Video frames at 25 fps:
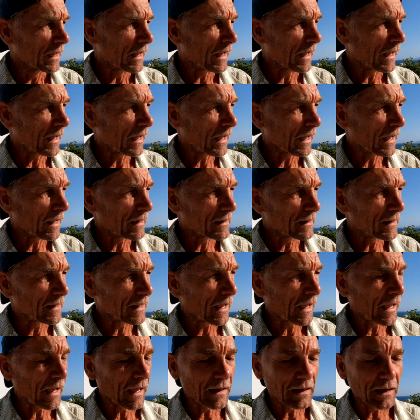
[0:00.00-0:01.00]

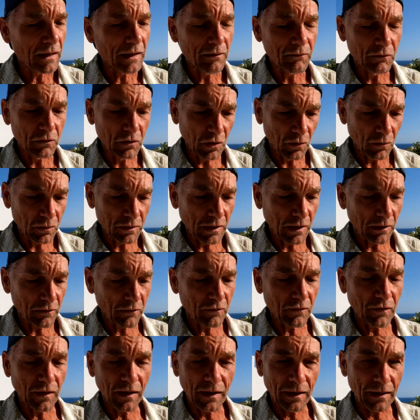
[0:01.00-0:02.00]
And even though it does
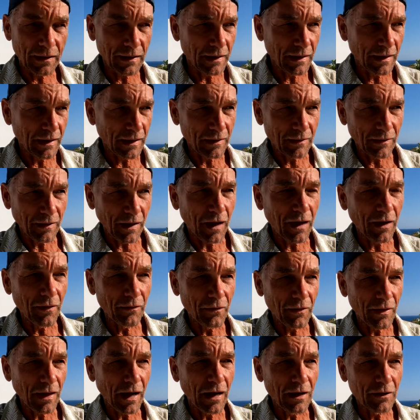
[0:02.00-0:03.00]
say
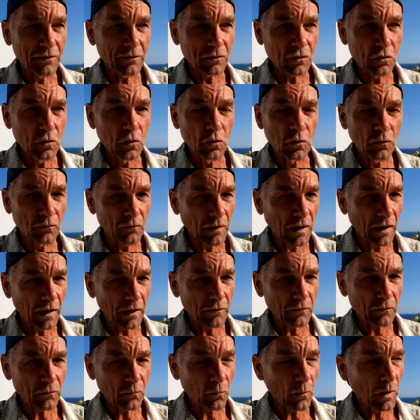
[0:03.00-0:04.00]
on Google
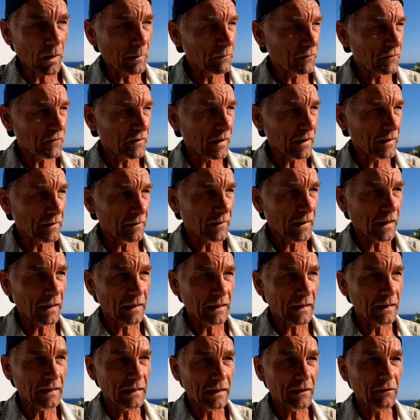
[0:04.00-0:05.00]
Fi's website
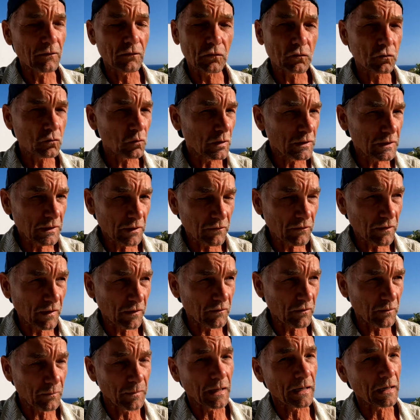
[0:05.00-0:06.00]
that it is 20
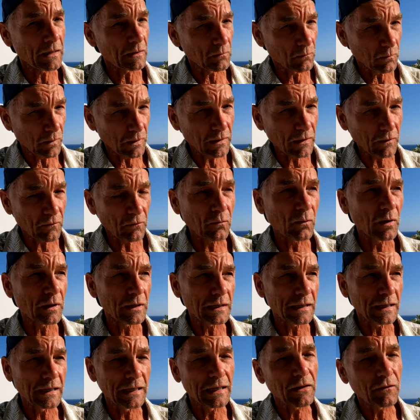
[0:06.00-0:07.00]
cents a minute, well, guess
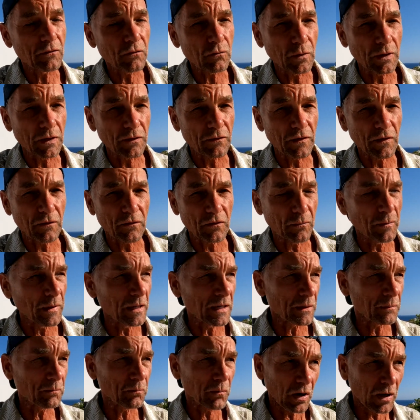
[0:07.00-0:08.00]
what? It is 20 cents a
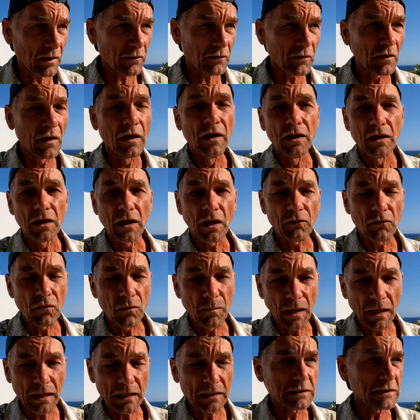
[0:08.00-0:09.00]
minute. Plus, if
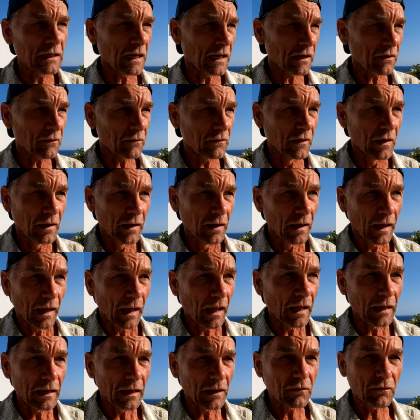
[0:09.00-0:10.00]
you make a text
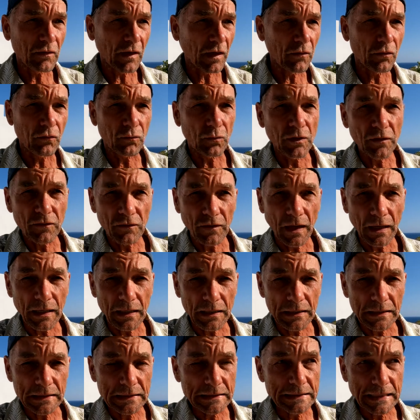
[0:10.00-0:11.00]
and it's a
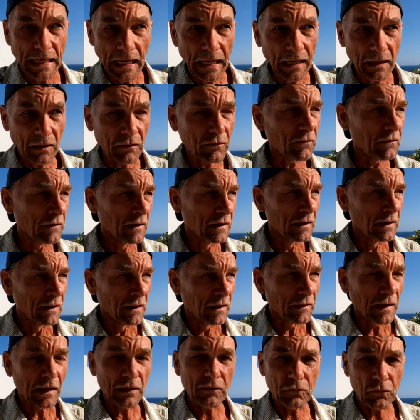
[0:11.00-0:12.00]
3-second text,
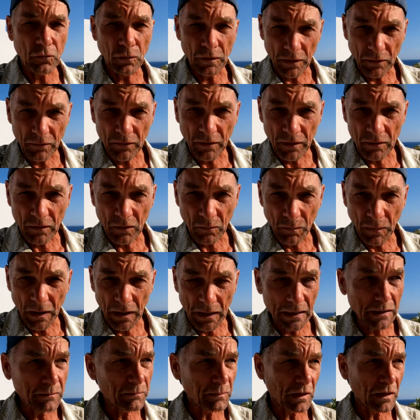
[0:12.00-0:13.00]
that's 20 cents a
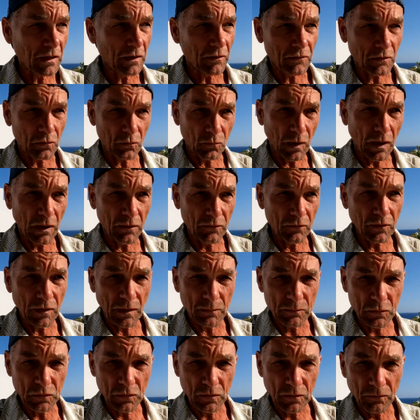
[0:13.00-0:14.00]
minute because it rounds
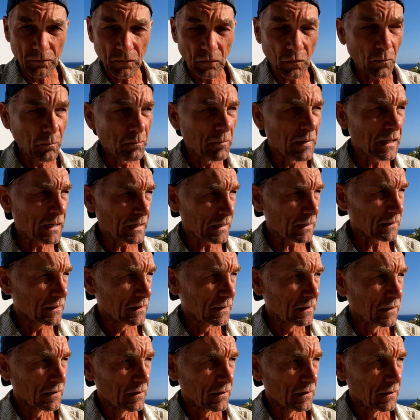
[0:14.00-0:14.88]
up to the full minute.